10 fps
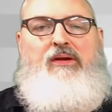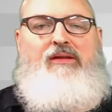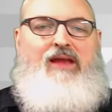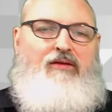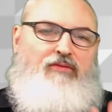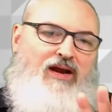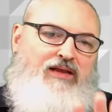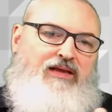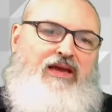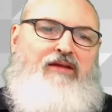
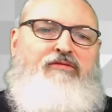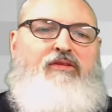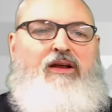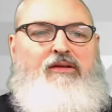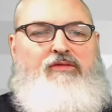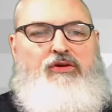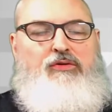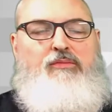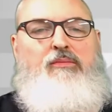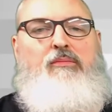directly in front of
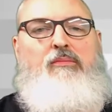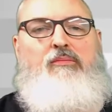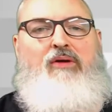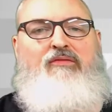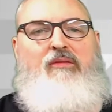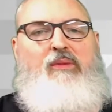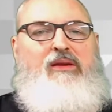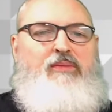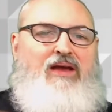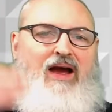you, preferably
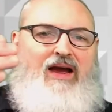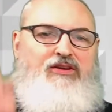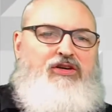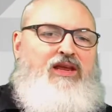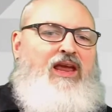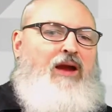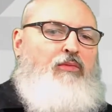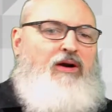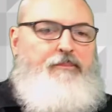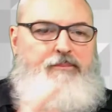behind your camera,